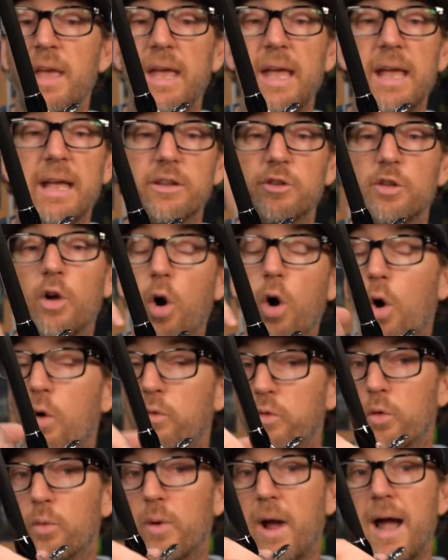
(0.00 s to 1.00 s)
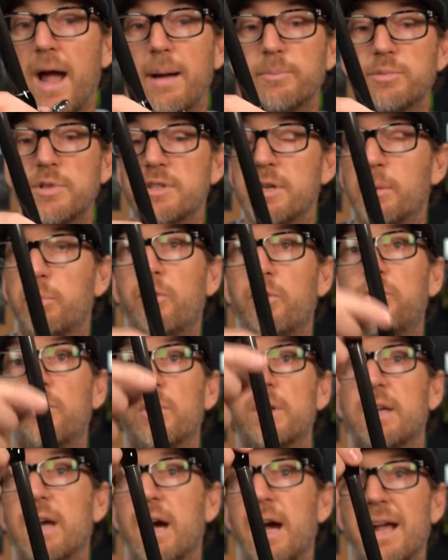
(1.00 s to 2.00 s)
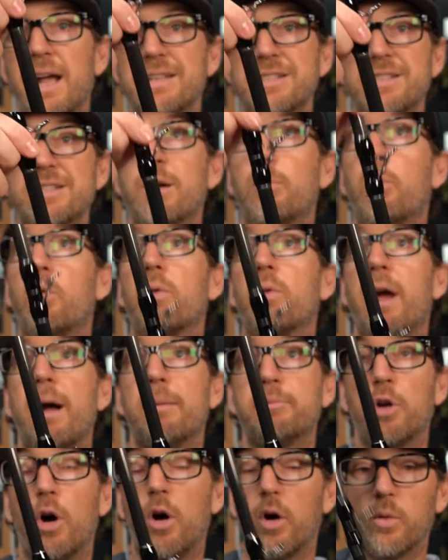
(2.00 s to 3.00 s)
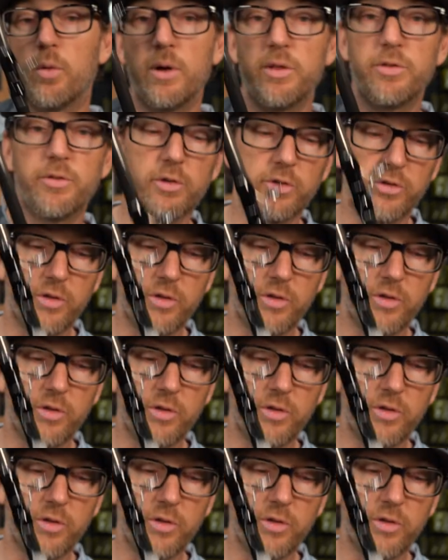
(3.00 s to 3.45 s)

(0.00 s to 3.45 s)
It's overwrapped, double foot guides, double wrapped all the way through.